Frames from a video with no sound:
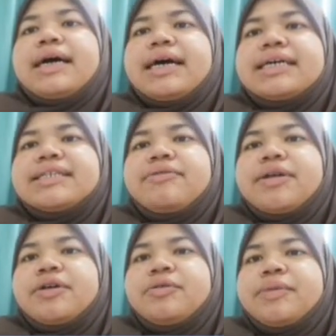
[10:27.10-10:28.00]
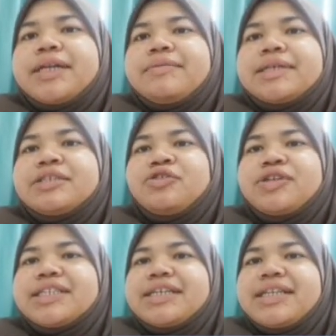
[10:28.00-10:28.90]
Assalamualaikum, my name is Nur
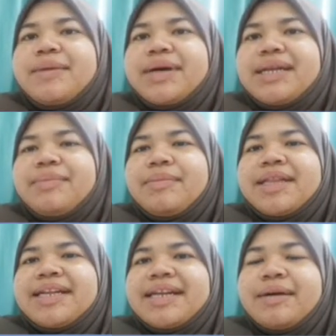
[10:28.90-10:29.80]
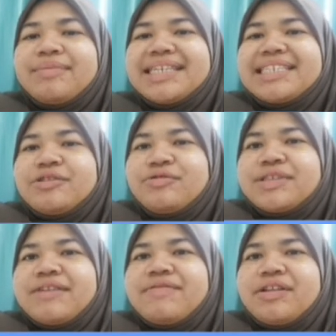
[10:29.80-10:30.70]
Izzati Amani. My matric number is
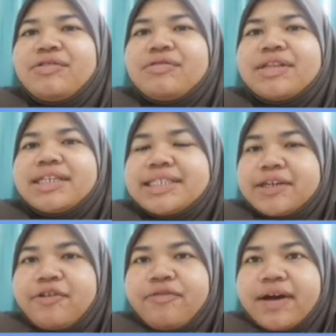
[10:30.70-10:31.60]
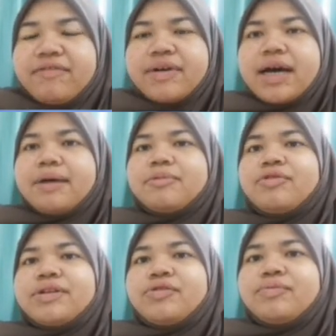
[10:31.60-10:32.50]
272305. I'm
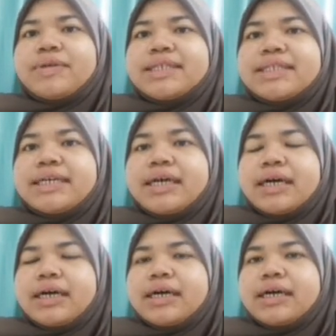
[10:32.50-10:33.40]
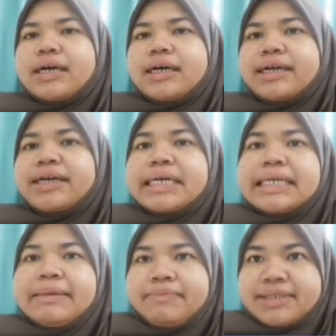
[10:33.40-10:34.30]
going to present
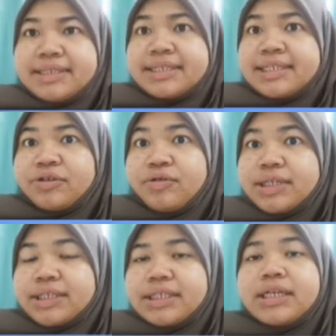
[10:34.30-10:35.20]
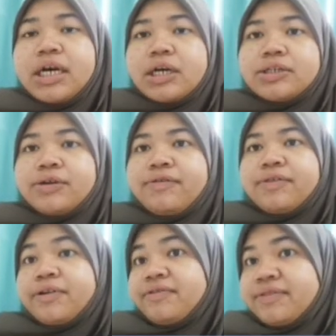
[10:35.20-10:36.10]
regarding persistent question. So for
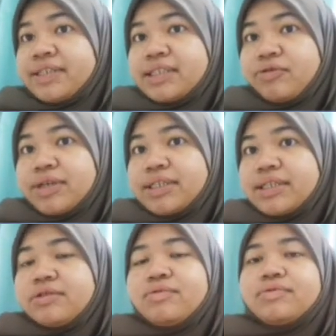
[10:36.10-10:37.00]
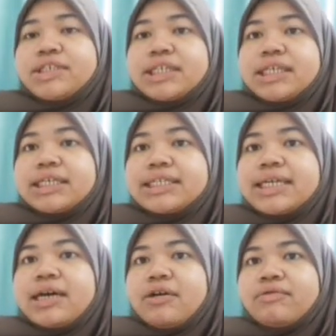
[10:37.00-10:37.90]
the first question, which is
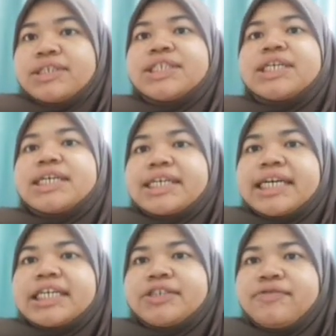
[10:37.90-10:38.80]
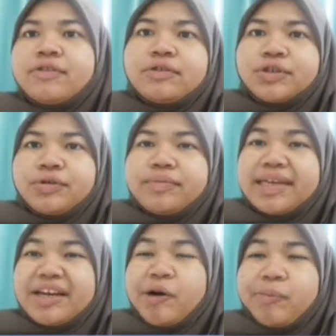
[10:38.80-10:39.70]
which cash flow should be
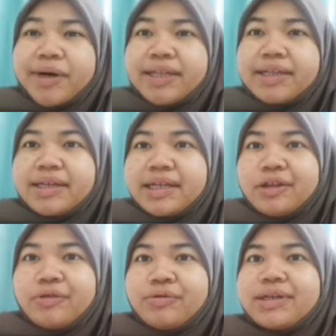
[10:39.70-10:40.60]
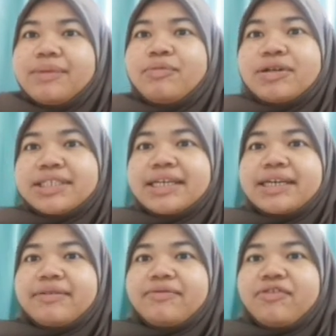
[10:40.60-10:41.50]
incorporated into the project
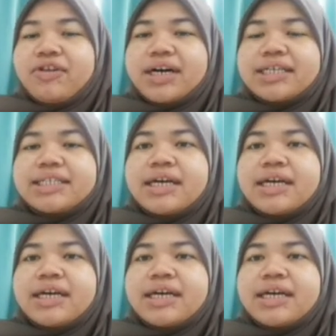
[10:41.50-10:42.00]
forecast.